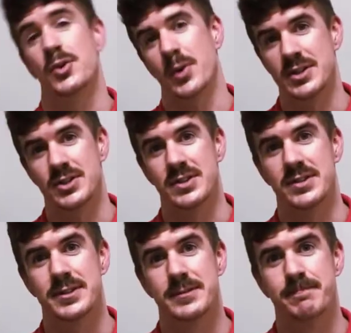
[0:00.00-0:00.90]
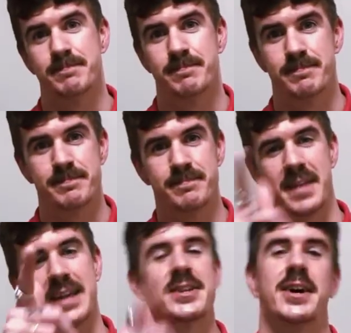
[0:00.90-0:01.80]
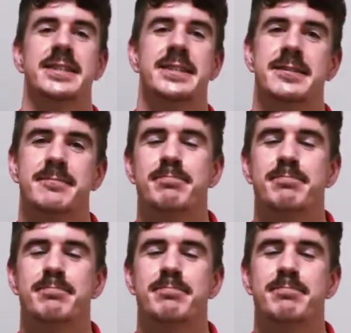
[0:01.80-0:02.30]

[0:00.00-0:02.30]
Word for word: questions. Thanks guys,